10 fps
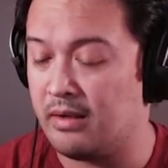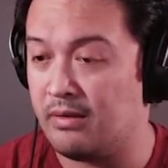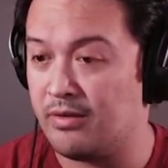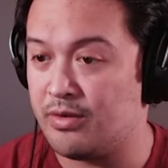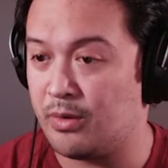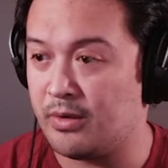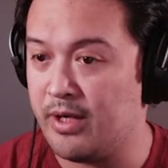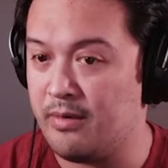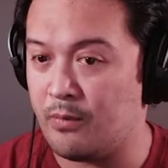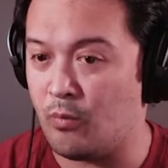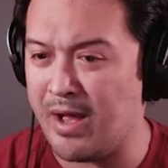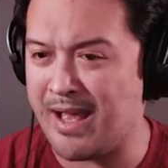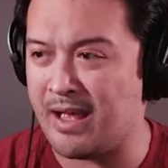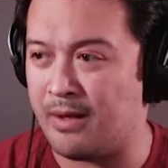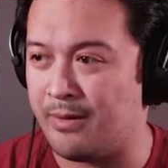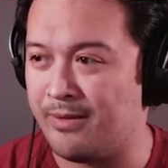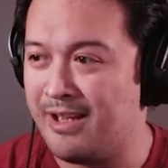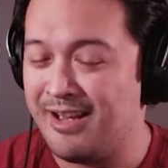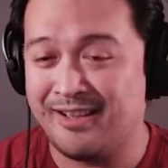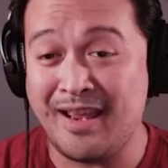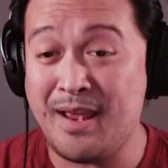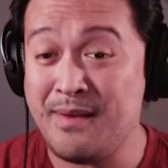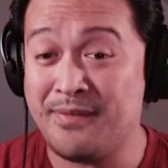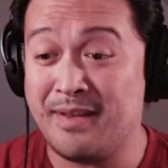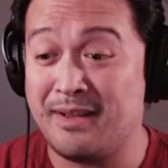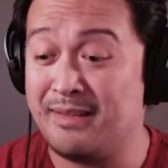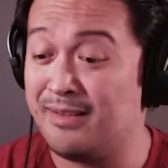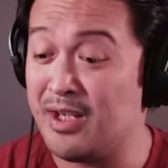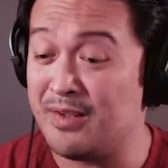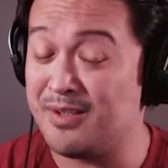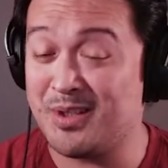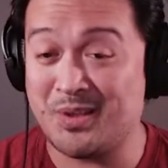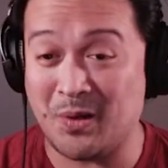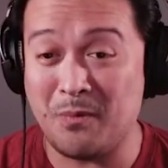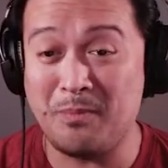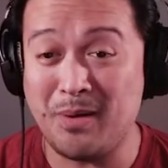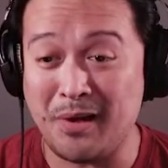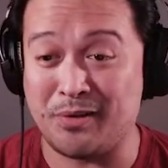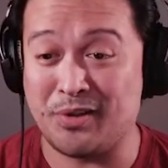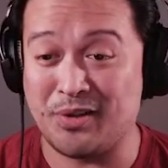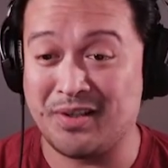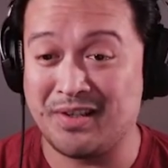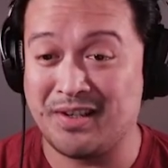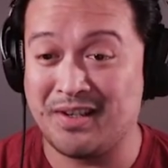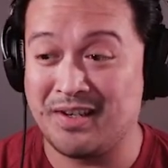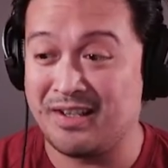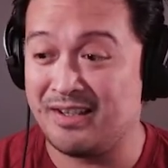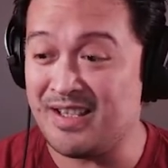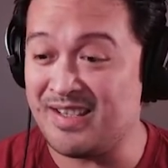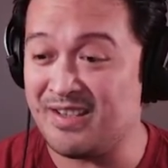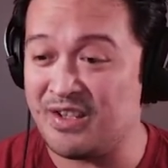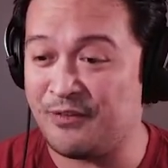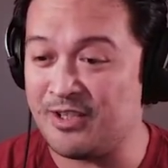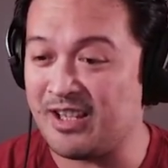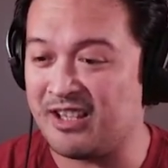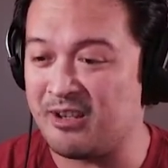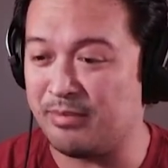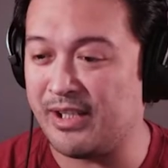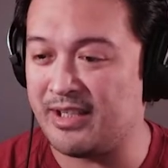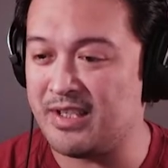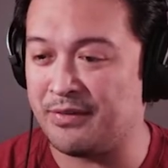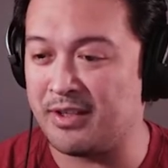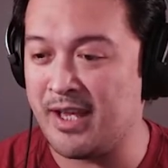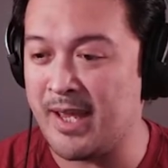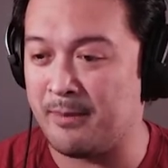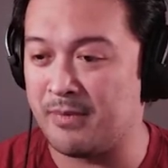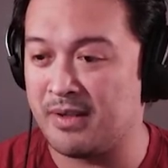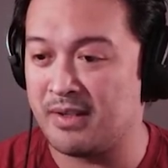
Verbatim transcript: Inventory. Wow. They have done so much. This is this feels like a completely different game.